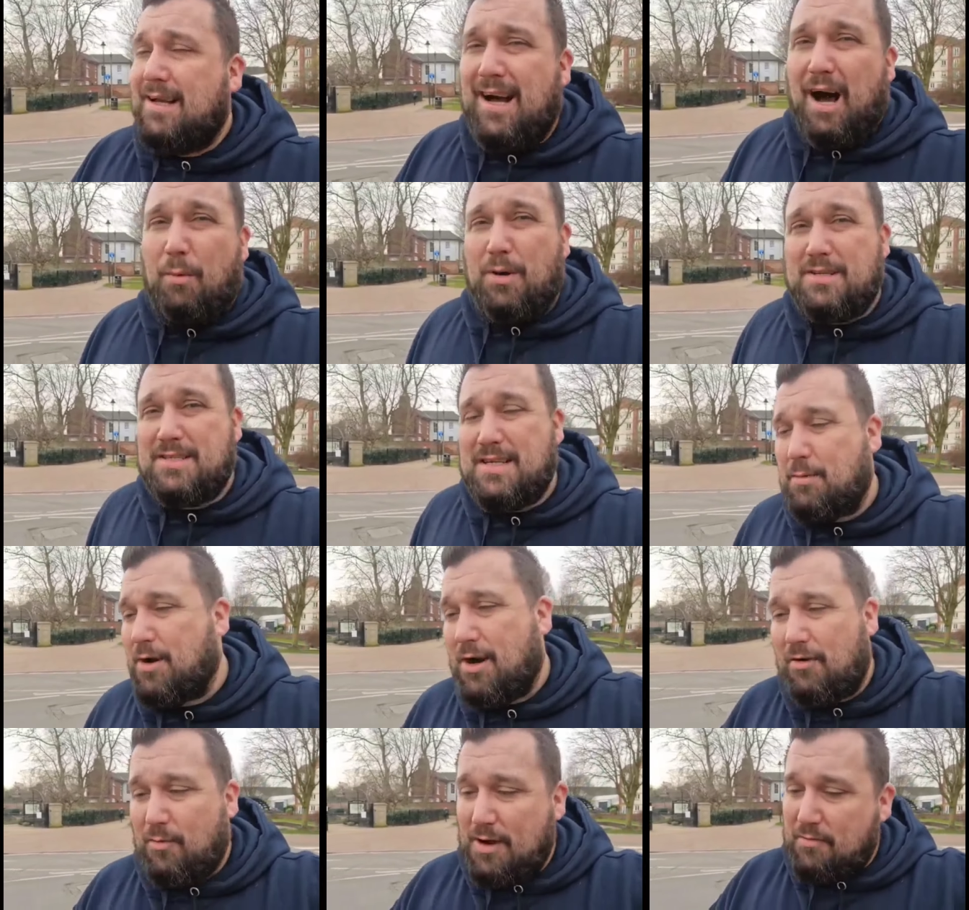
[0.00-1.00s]
I want to say we're
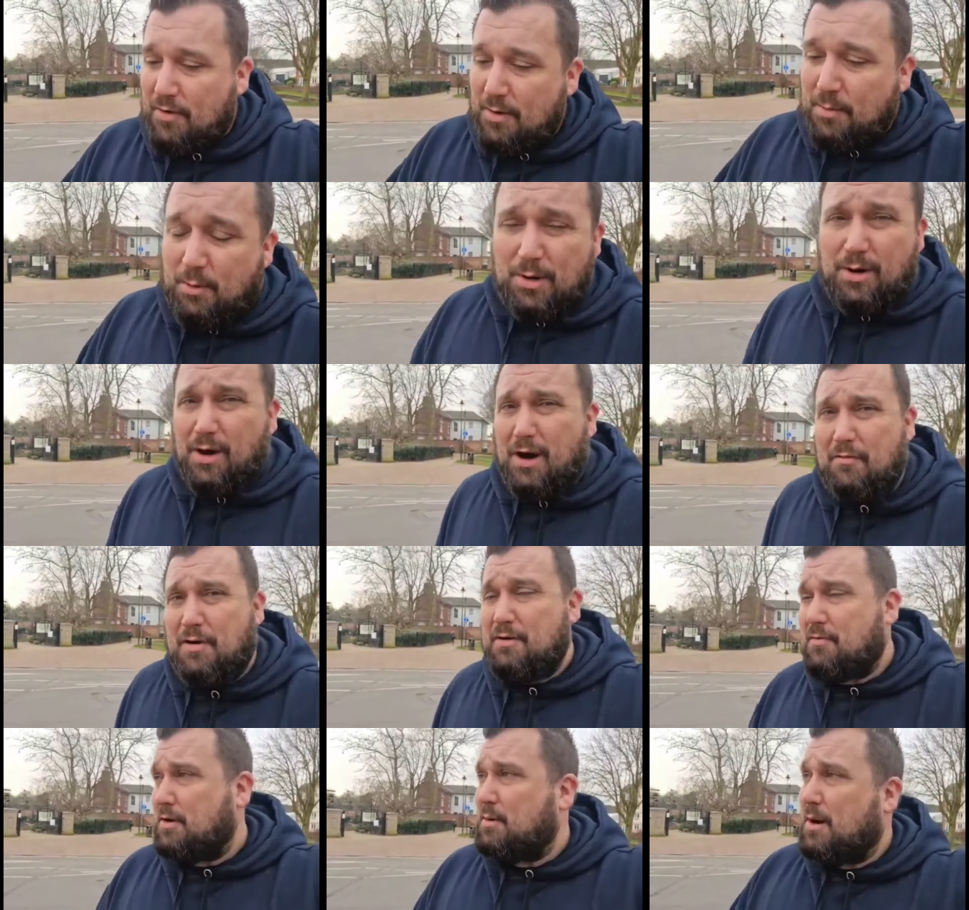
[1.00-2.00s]
halfway through, but we're not halfway
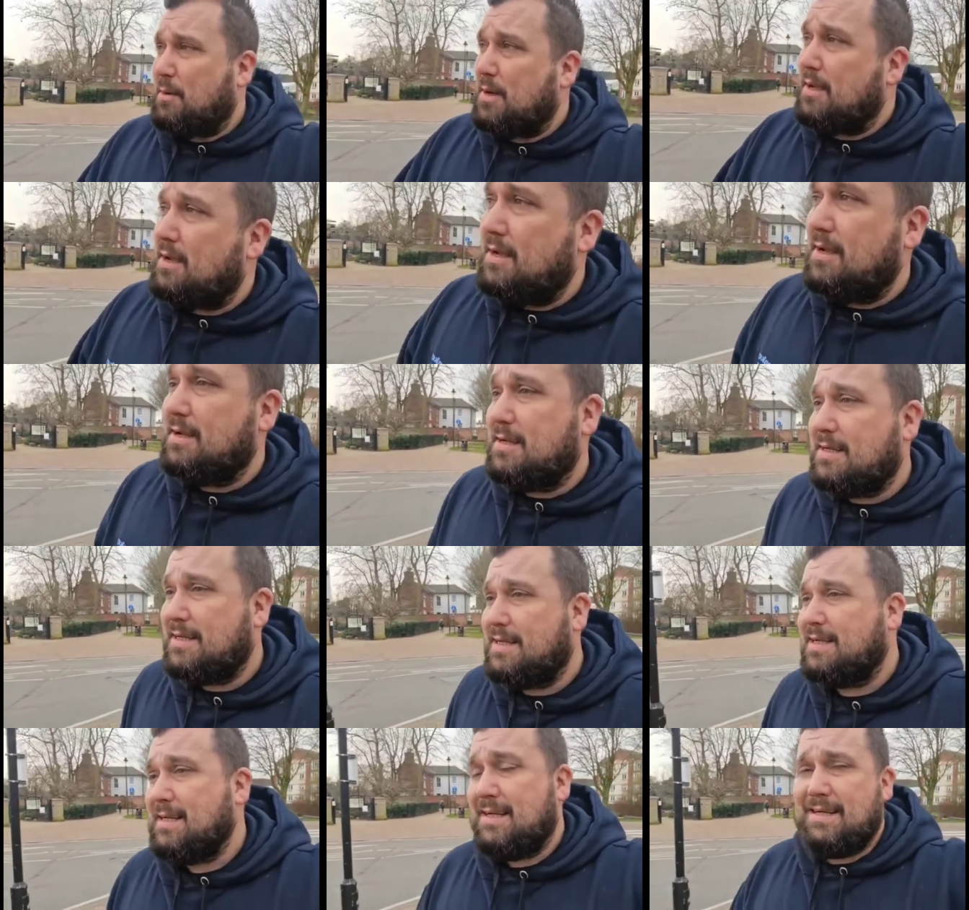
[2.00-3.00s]
through, are we?
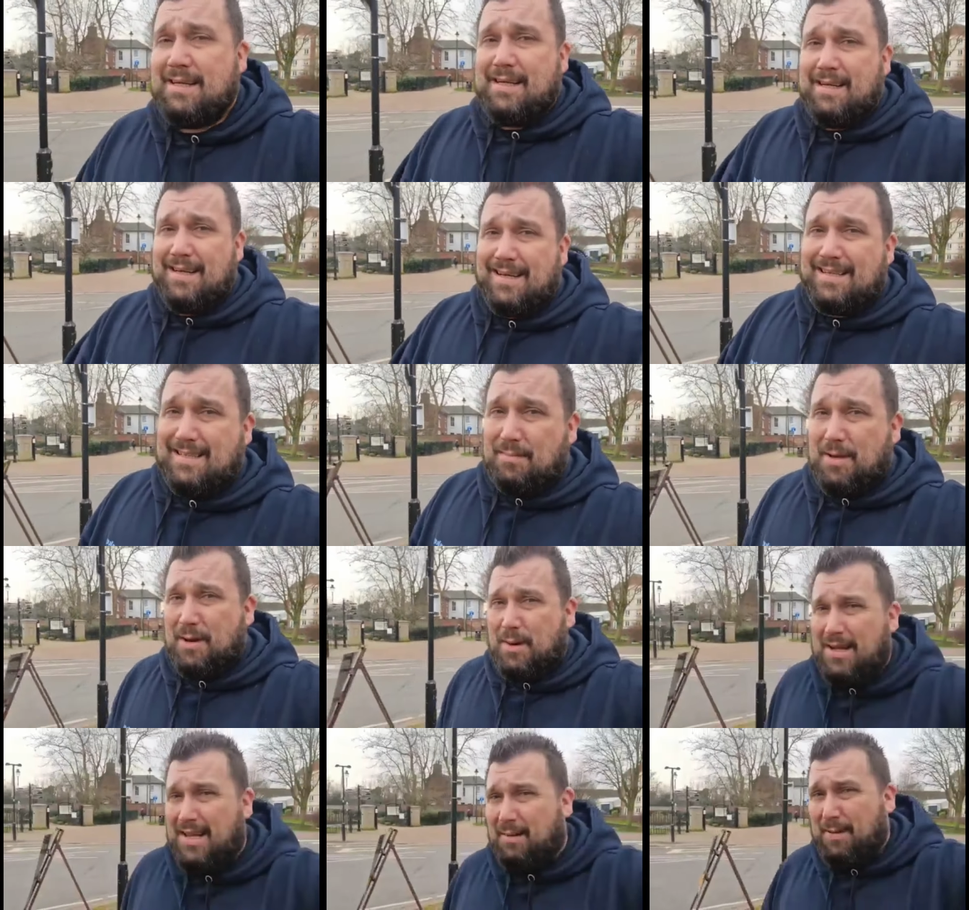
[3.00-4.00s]
Because I'm going to
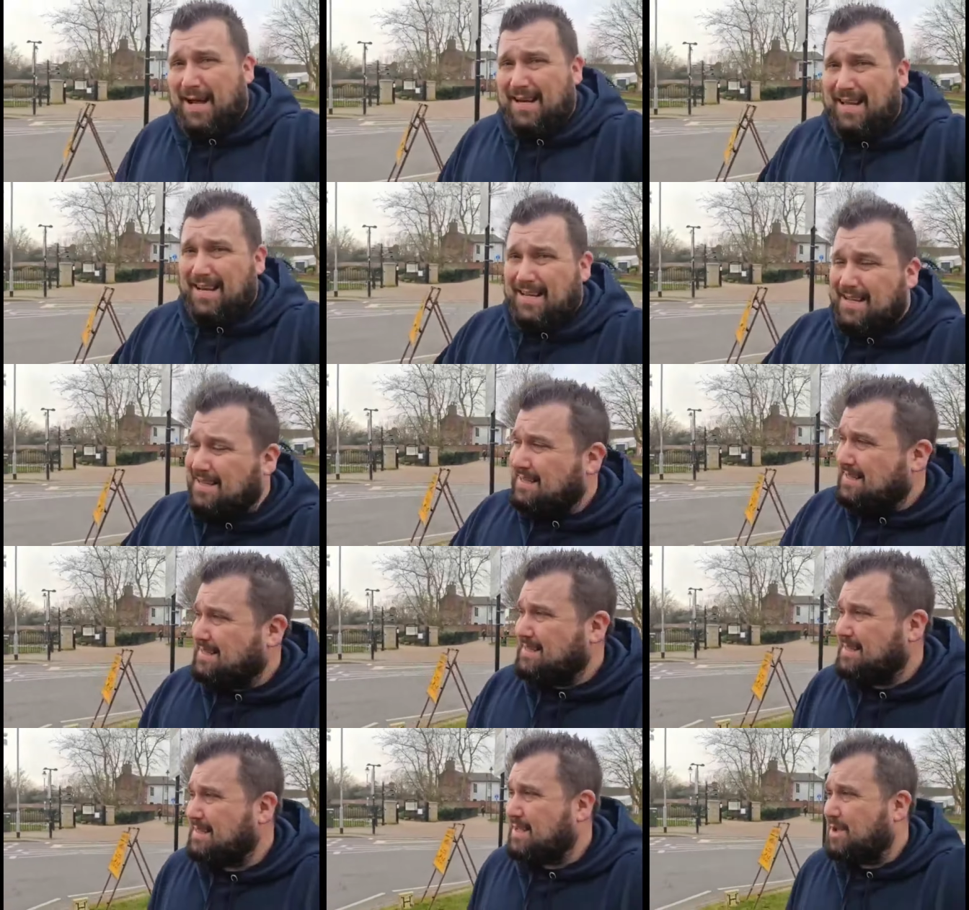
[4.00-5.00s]
end up adding
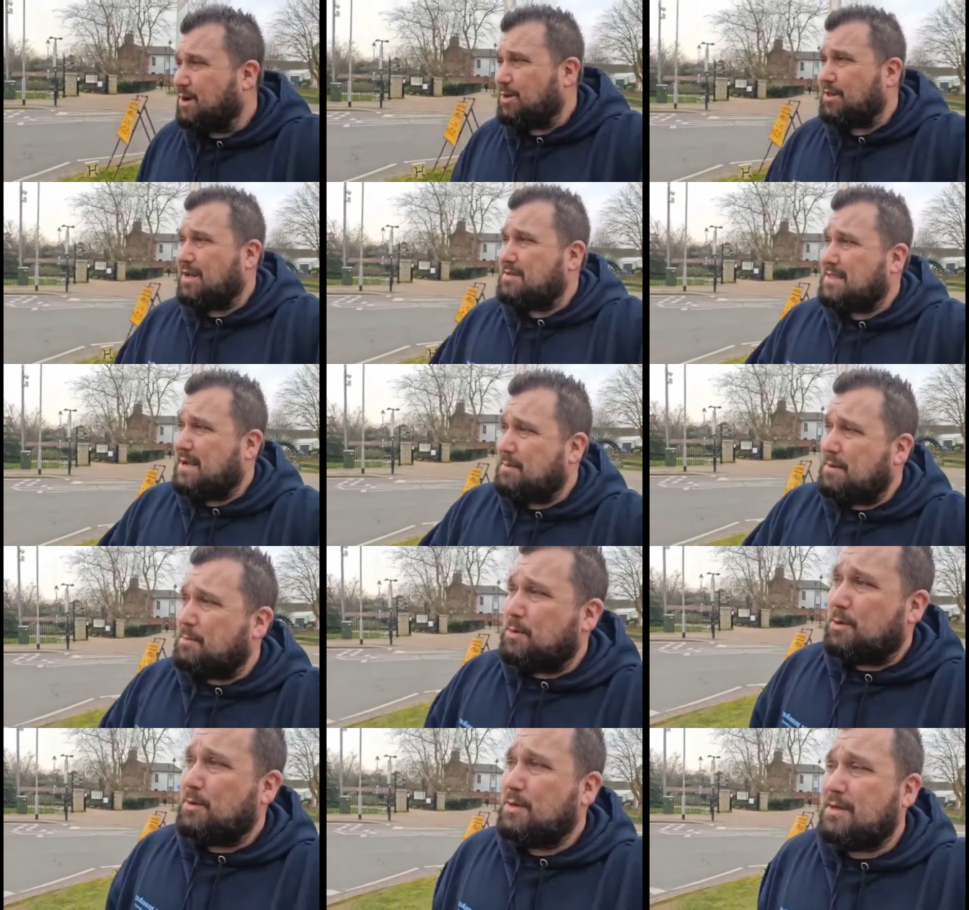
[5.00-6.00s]
God knows how many
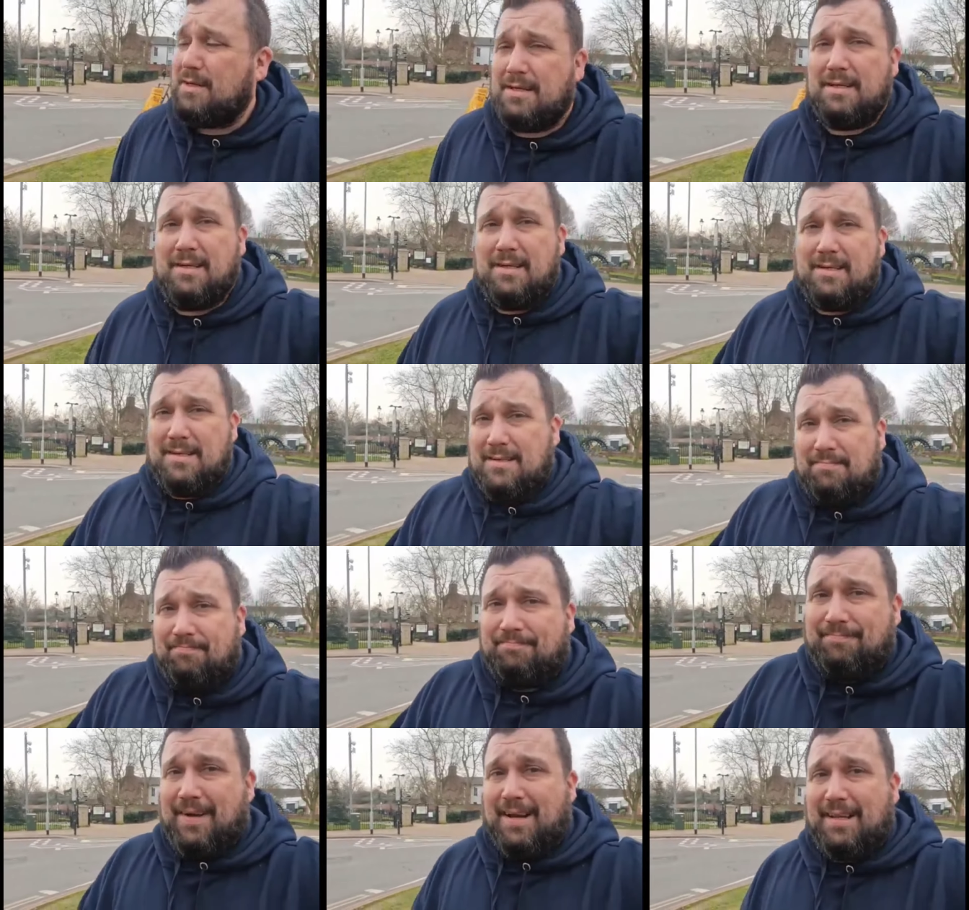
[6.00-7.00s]
more.
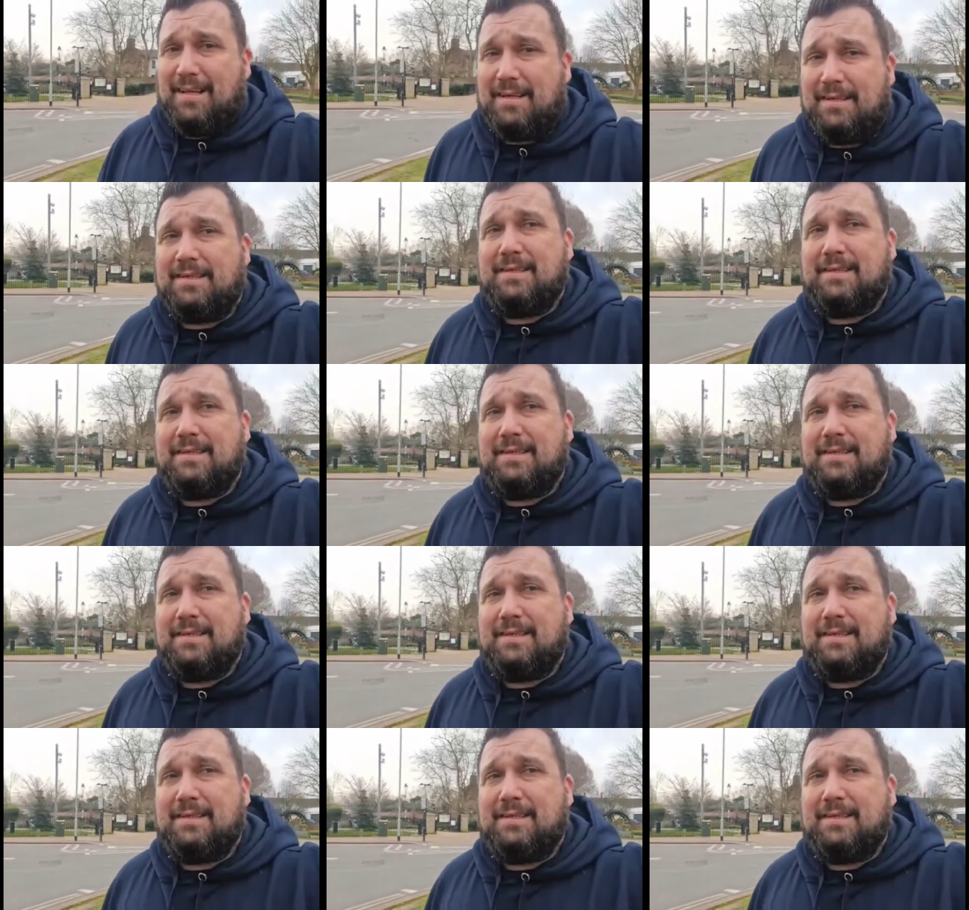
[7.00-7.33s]
I don't know.